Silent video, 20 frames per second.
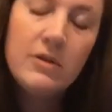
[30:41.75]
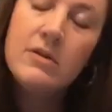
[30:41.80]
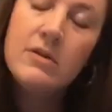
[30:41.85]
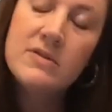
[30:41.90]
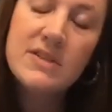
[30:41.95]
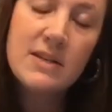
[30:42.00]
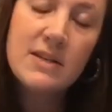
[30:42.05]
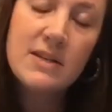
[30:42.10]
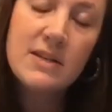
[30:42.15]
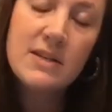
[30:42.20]

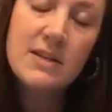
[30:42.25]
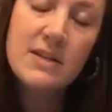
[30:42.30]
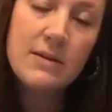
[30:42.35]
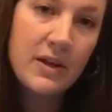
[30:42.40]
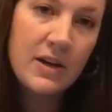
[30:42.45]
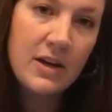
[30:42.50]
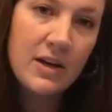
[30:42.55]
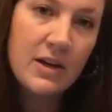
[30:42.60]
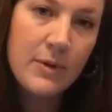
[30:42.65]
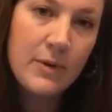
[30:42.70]
lose the
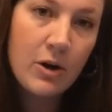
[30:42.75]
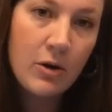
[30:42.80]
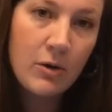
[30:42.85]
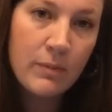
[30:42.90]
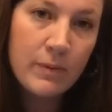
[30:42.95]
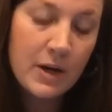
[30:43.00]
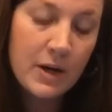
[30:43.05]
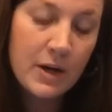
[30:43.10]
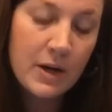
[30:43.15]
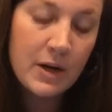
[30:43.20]
ability to be
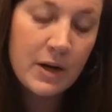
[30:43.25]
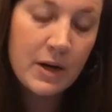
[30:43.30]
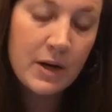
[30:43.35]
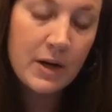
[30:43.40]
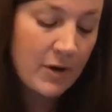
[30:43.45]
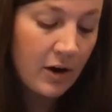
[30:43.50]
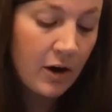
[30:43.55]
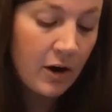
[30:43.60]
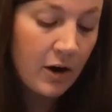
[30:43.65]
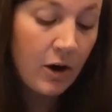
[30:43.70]
open
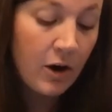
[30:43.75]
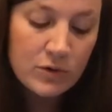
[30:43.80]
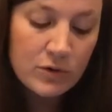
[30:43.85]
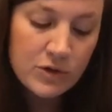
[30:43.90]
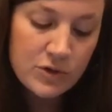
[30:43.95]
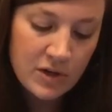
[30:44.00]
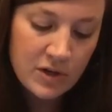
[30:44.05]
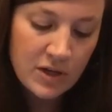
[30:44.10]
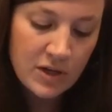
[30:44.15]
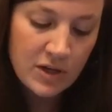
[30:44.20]
about our
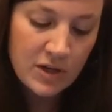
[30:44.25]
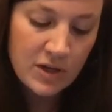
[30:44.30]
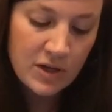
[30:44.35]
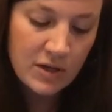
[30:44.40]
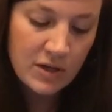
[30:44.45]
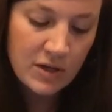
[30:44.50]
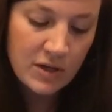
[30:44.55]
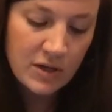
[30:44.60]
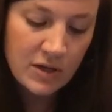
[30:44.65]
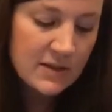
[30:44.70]
own
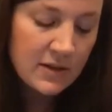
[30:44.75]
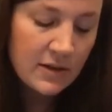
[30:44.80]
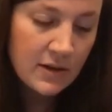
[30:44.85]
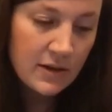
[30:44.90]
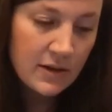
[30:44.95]
dreams,